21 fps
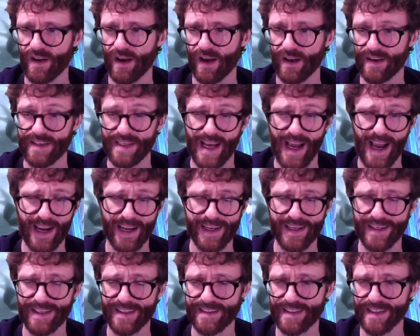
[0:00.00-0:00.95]
Attack
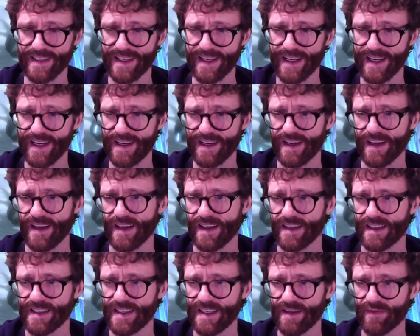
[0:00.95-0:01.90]
he doesn't need.
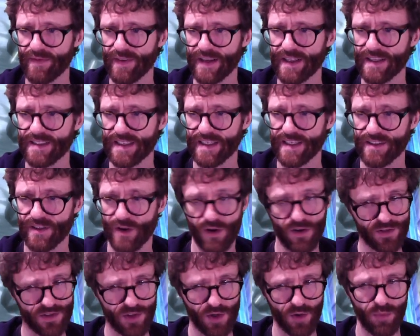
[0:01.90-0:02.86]
Defense is
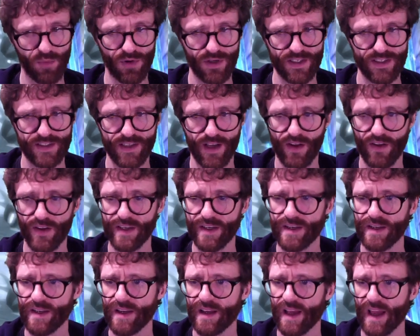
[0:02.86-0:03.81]
also pretty
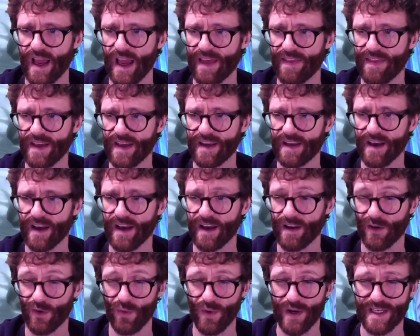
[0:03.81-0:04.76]
solid. And
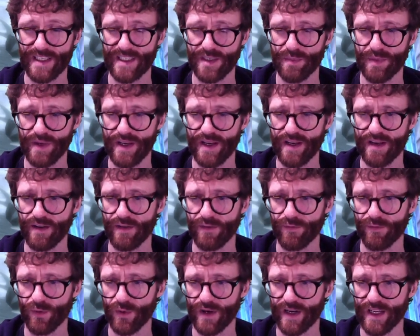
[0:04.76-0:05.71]
then great speed
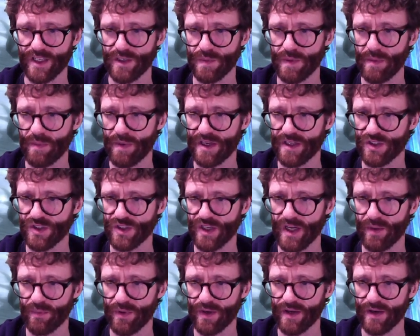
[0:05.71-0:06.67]
for an HP based
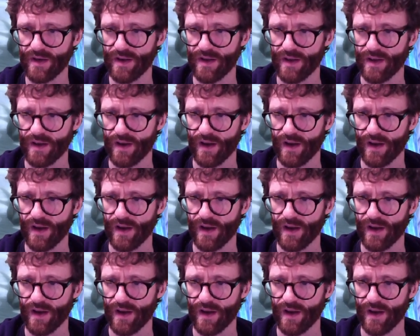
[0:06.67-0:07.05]
champion.